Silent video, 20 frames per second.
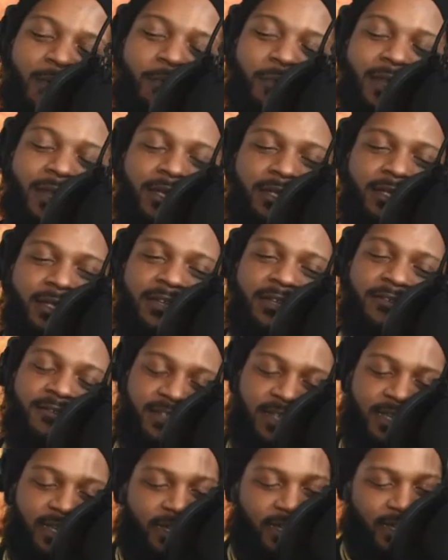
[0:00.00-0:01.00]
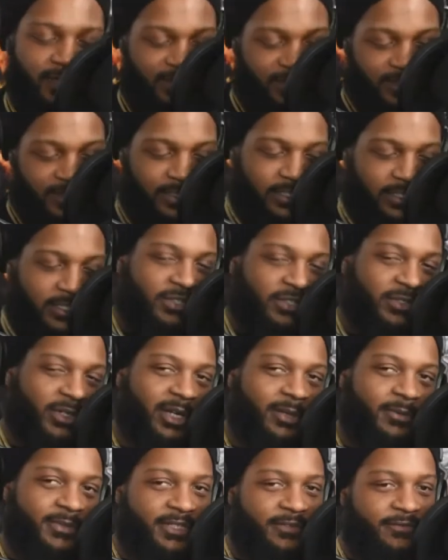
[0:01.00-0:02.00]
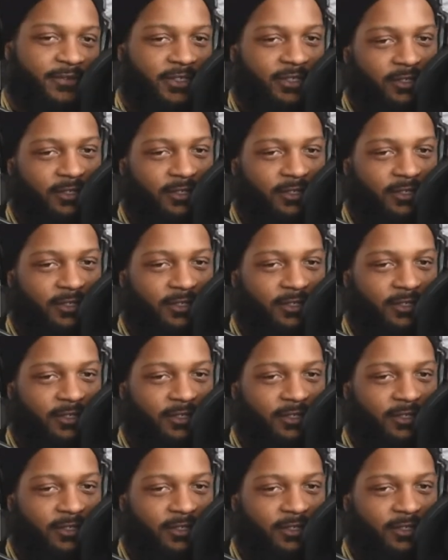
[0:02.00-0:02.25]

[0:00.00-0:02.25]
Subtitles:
play the left side because this is straight up TV.